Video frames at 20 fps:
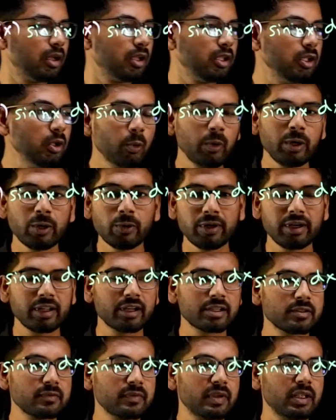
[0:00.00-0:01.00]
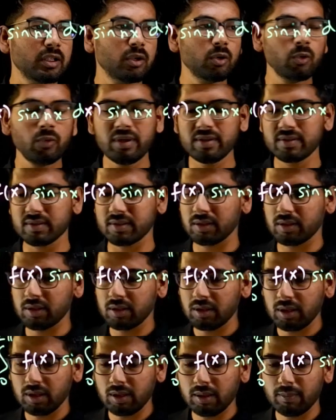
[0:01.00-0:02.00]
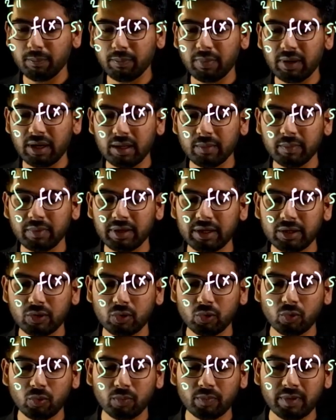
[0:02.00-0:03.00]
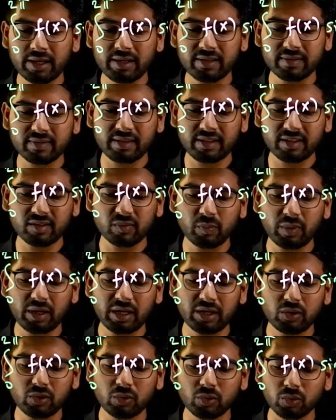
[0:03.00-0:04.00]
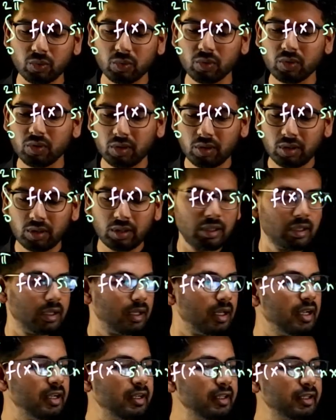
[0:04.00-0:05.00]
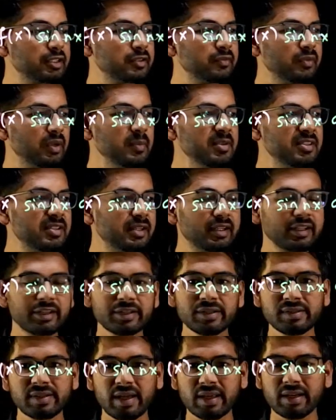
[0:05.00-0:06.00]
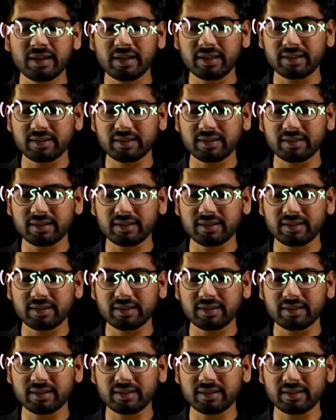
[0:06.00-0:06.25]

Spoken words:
u into integration v. U is pi by 2 minus x by 2. Integration v means integration sin